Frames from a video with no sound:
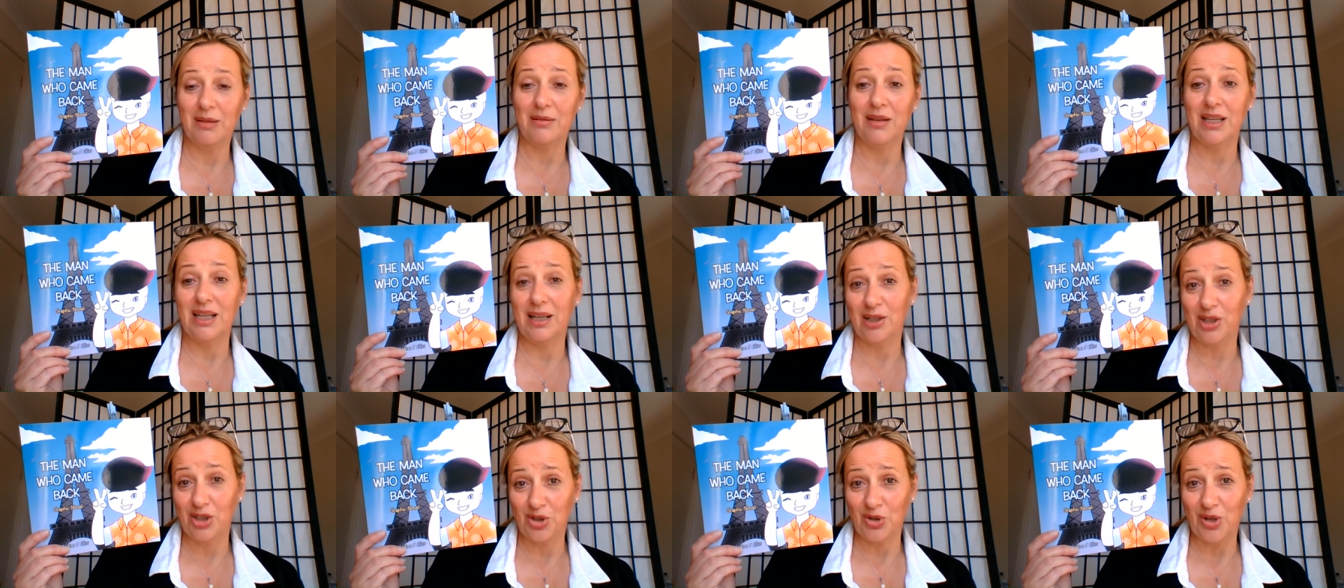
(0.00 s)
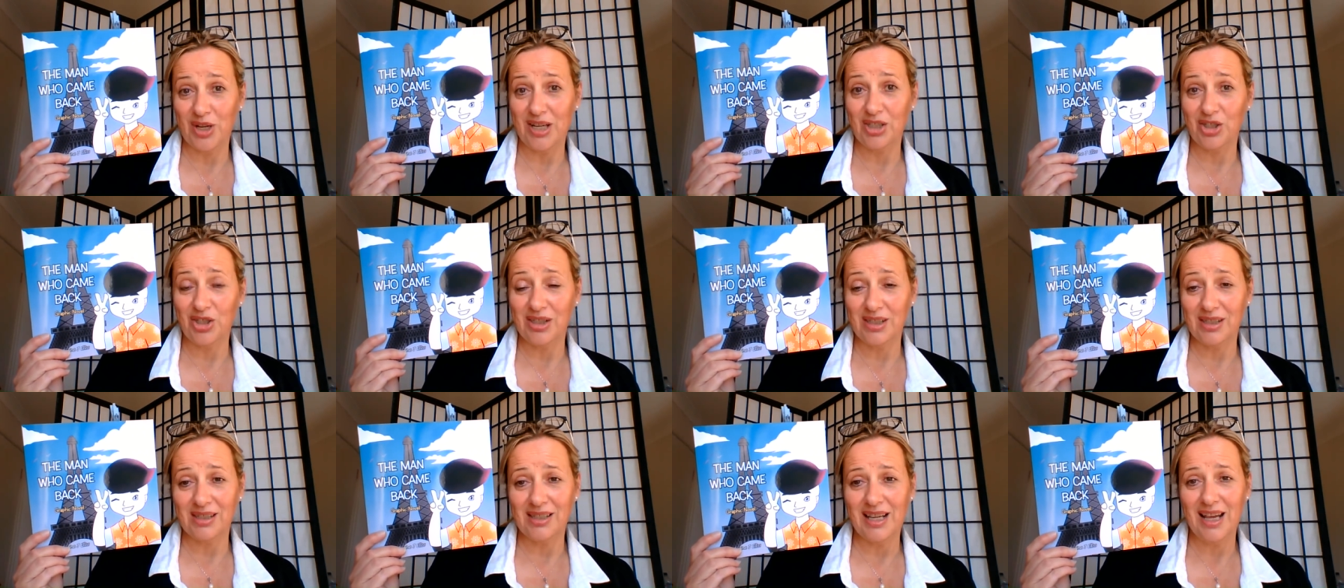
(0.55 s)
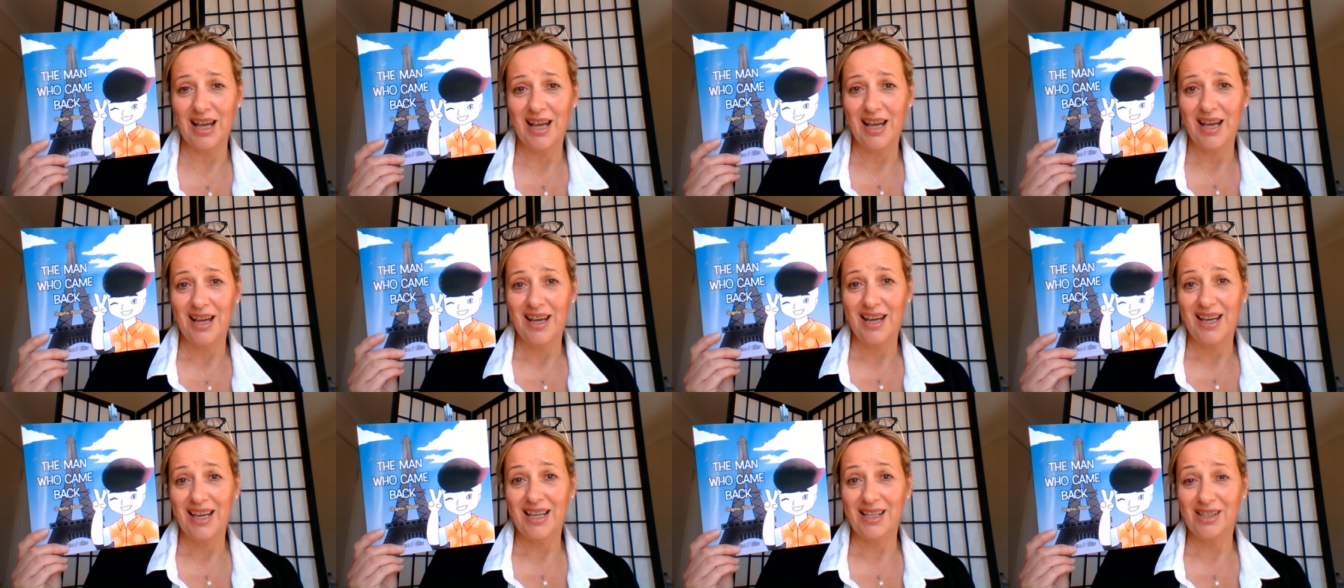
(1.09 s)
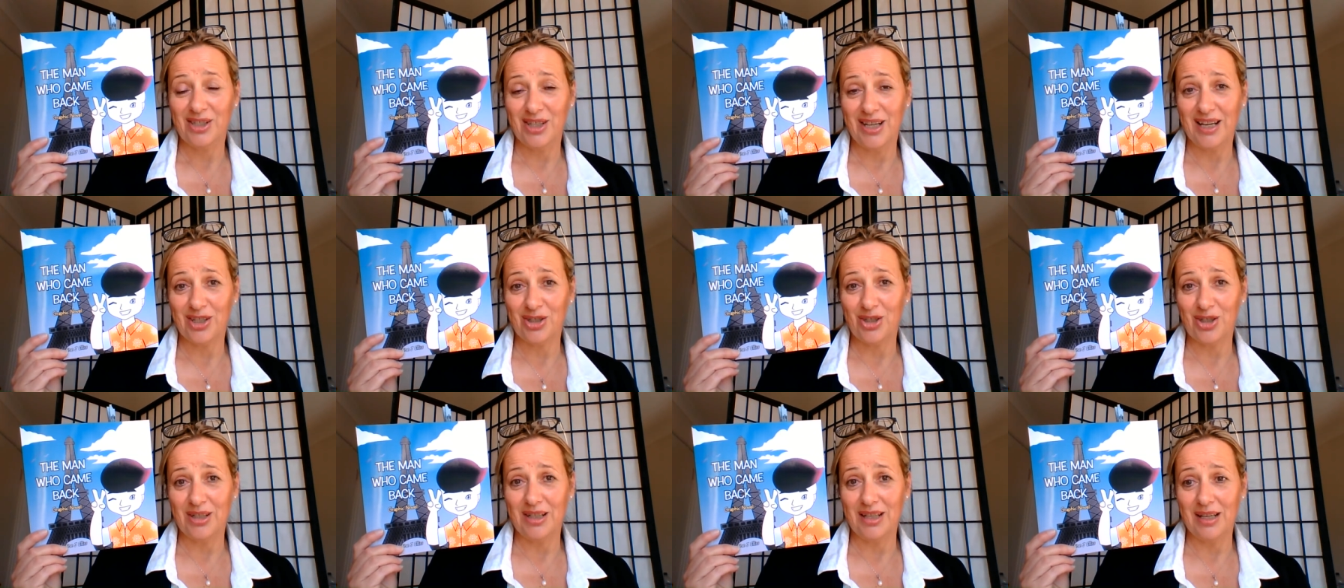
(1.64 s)
illustrations, it's
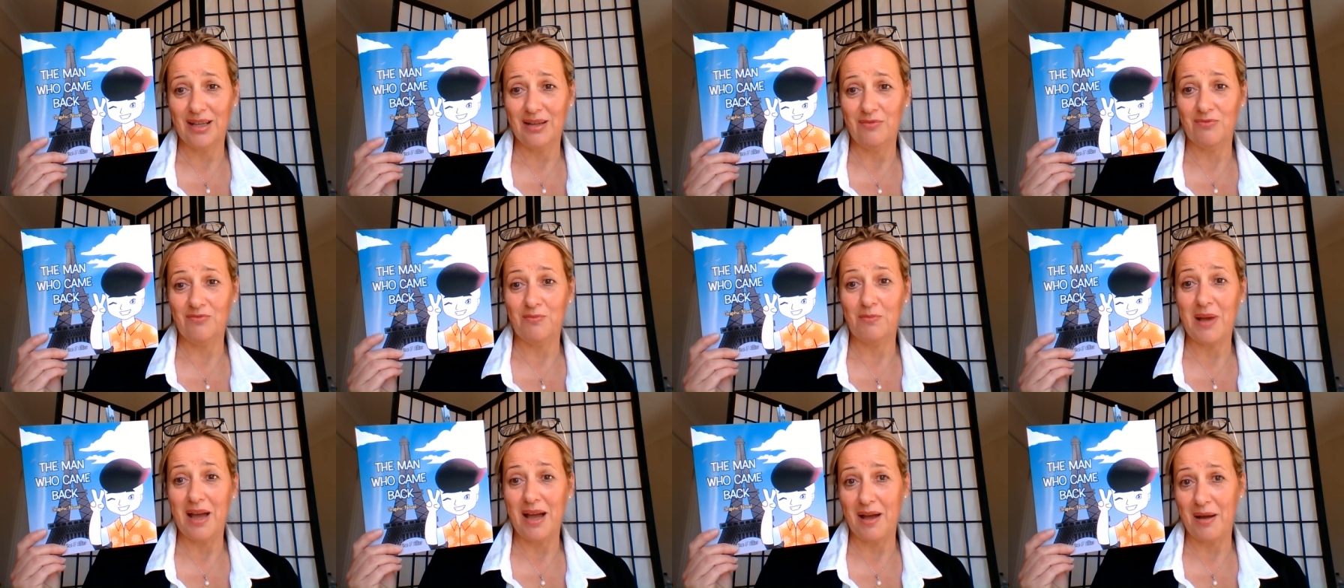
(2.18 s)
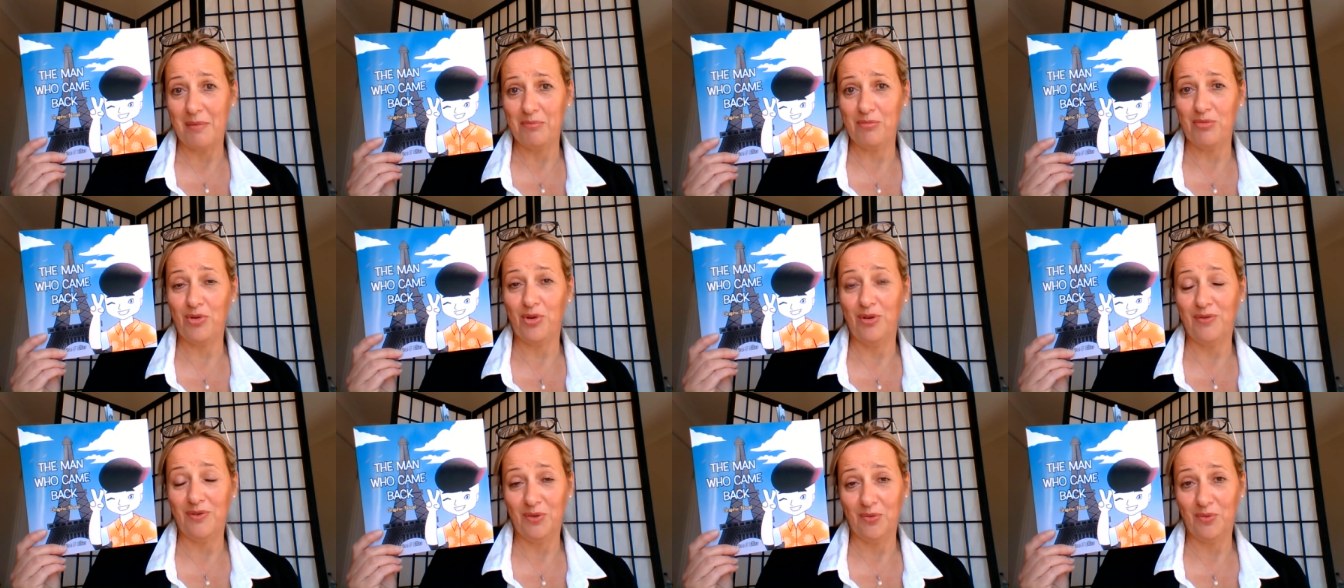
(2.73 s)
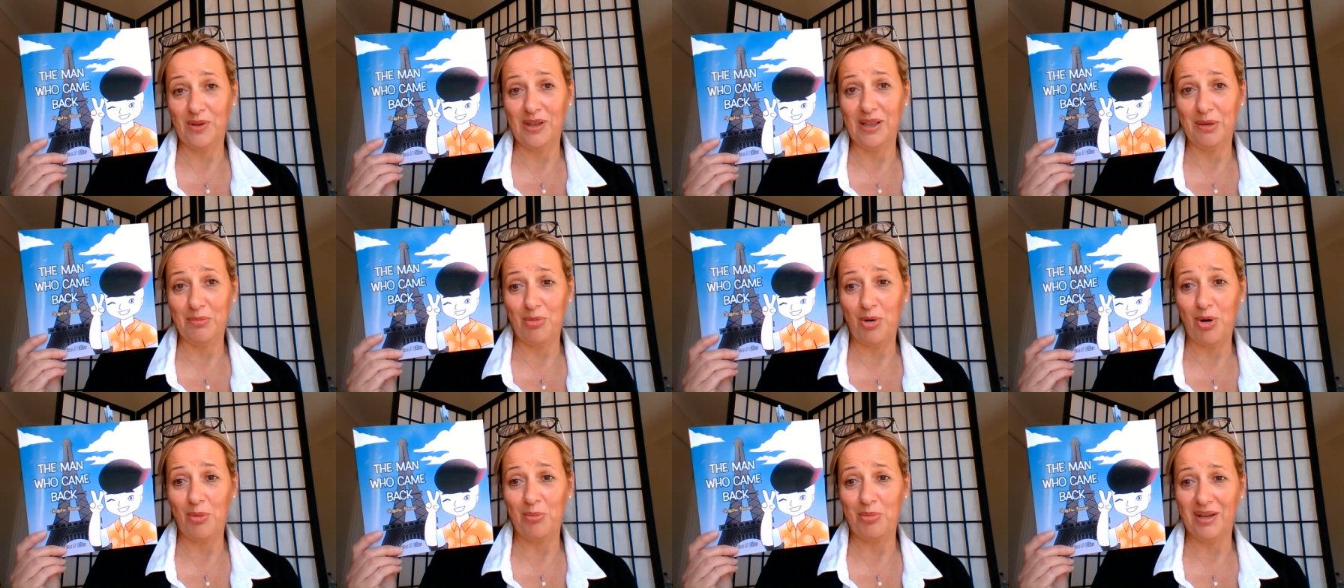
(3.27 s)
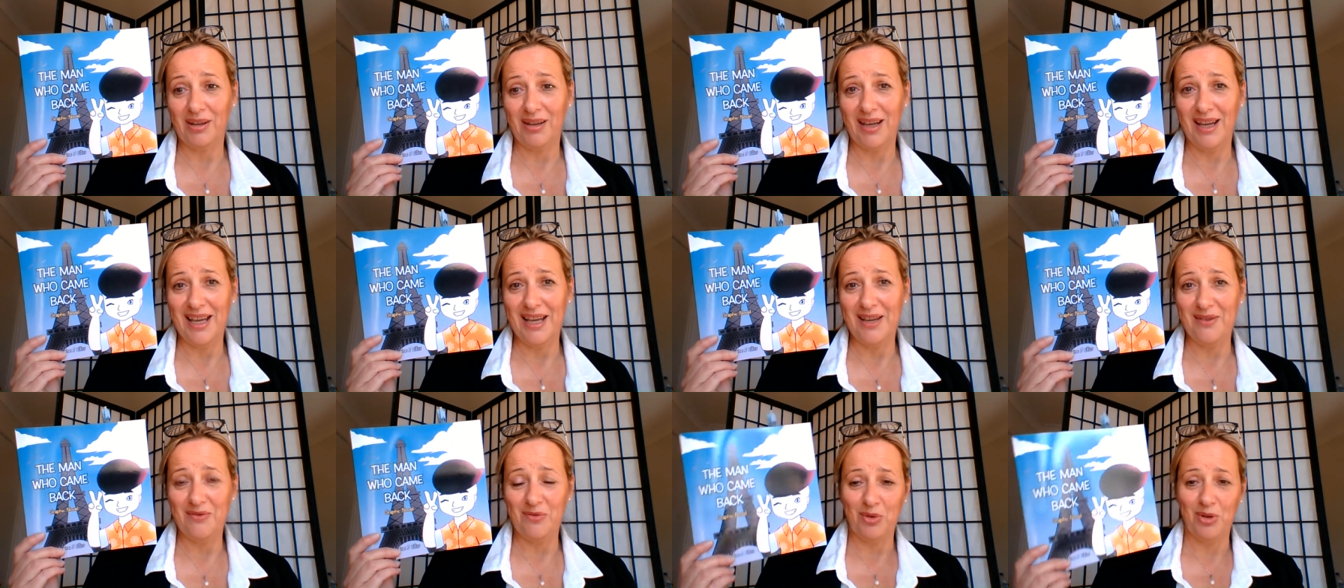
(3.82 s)
actually proven really popular
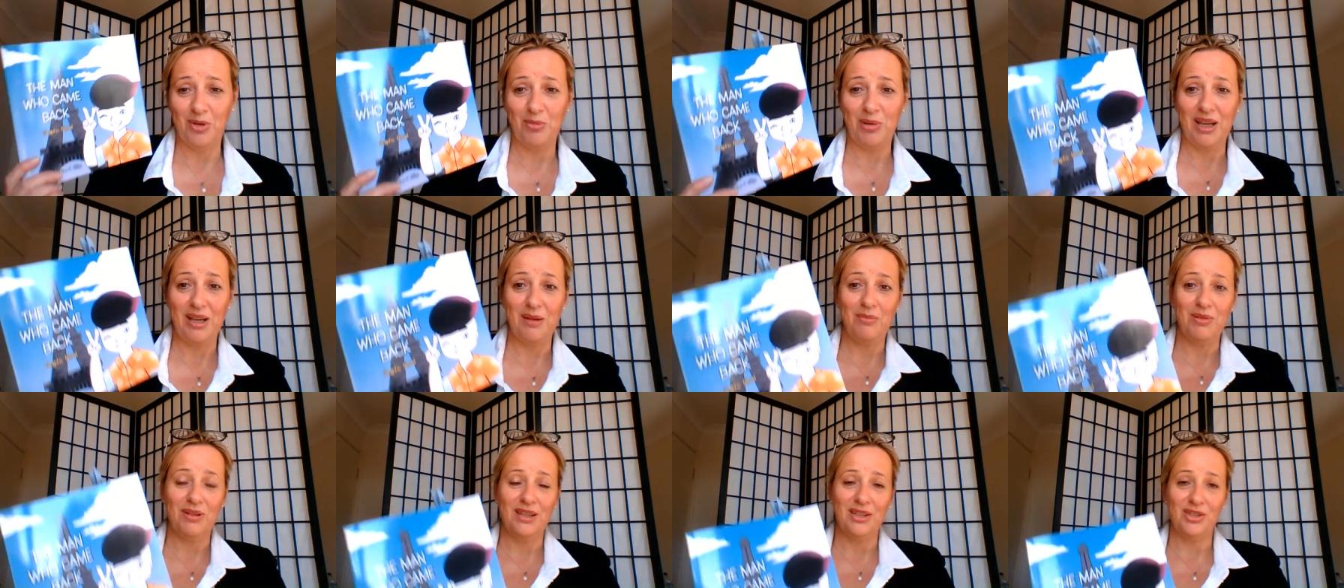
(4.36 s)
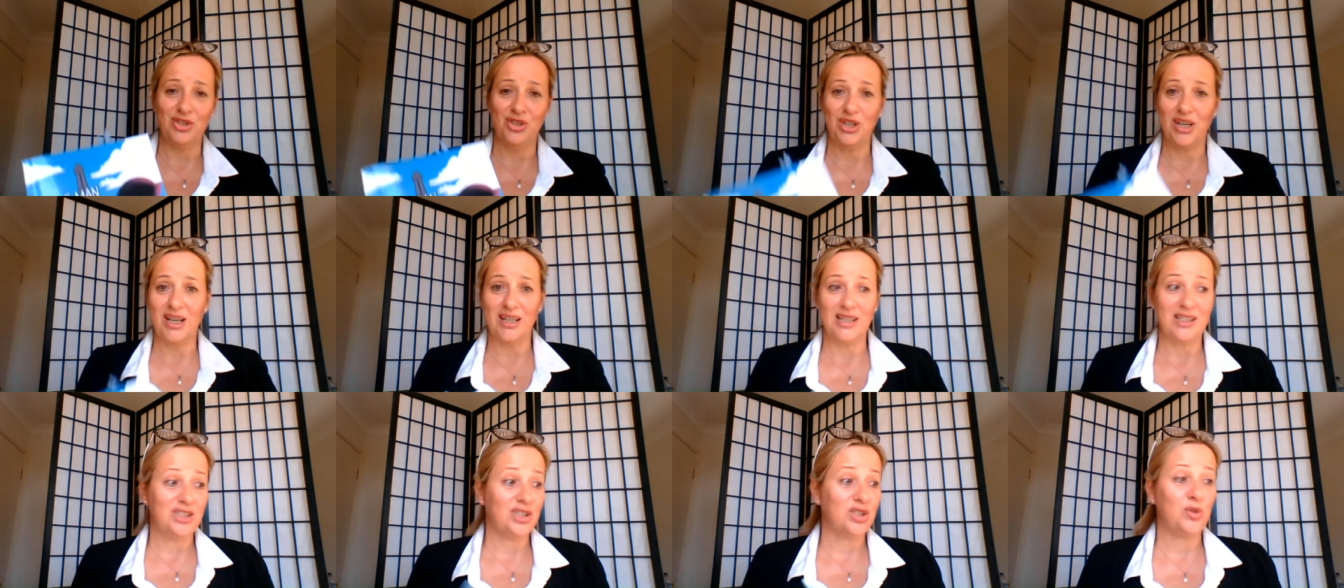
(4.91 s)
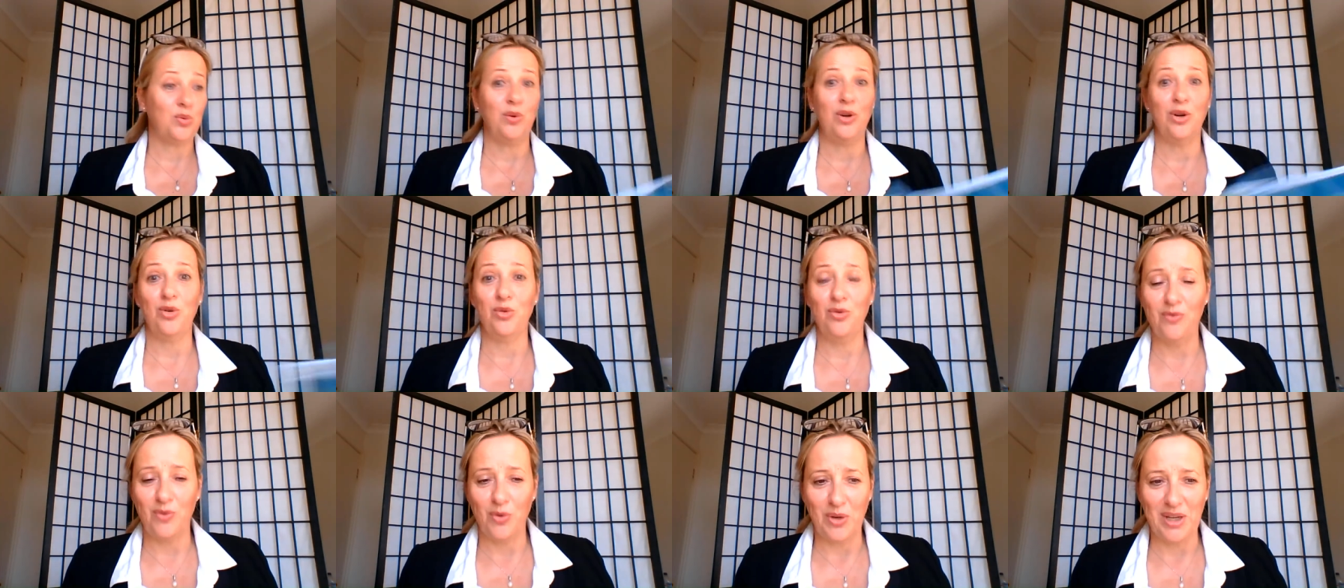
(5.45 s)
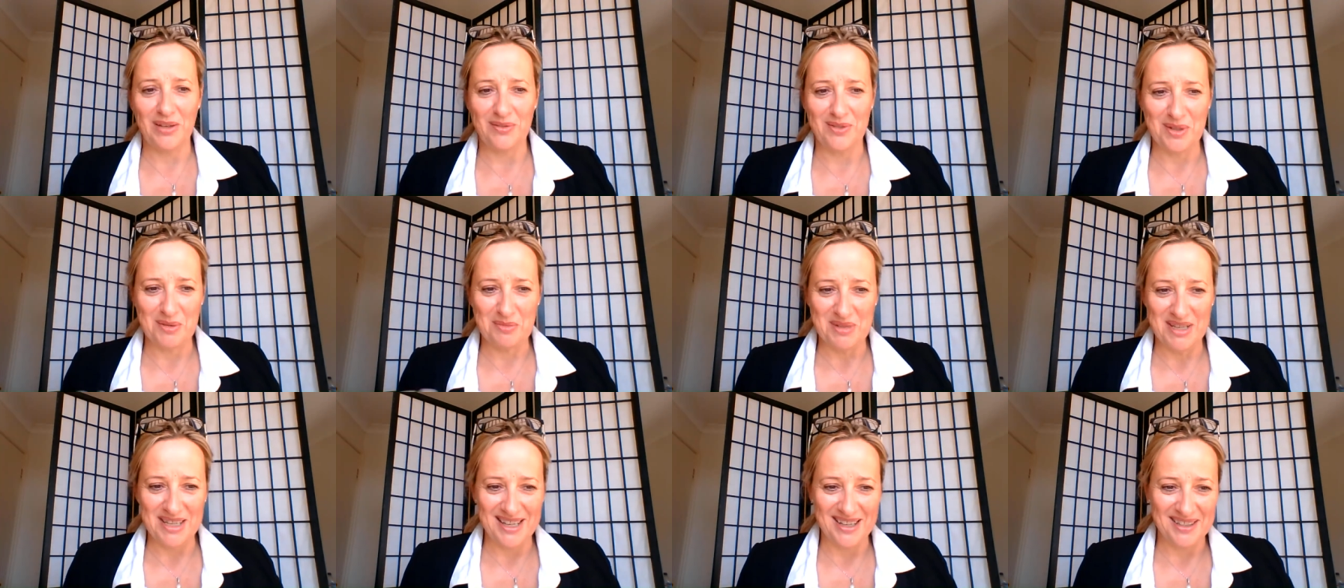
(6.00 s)
even with people as young as 12 or even a
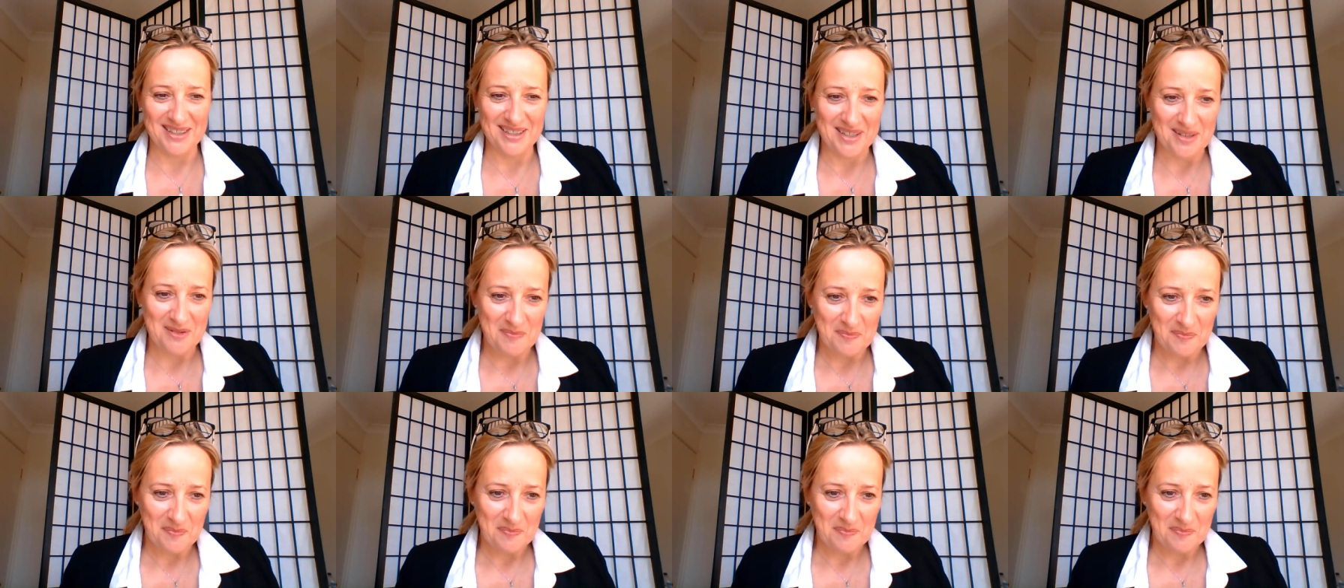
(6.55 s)
bit younger.